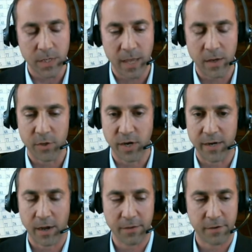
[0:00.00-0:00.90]
and then we
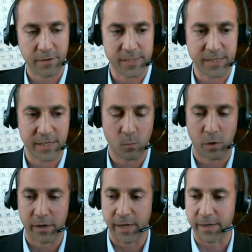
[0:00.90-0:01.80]
tried other things that didn't
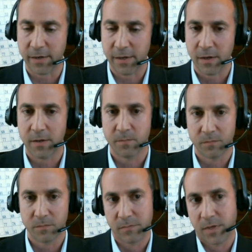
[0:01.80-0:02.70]
work, and
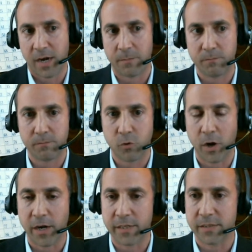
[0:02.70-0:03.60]
kind of
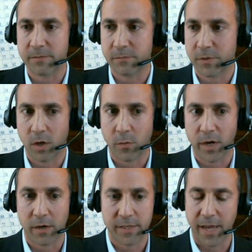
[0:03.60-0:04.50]
brought us to where
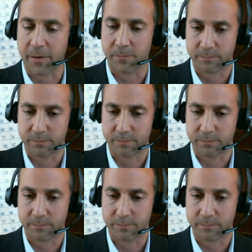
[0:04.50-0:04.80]
we are today.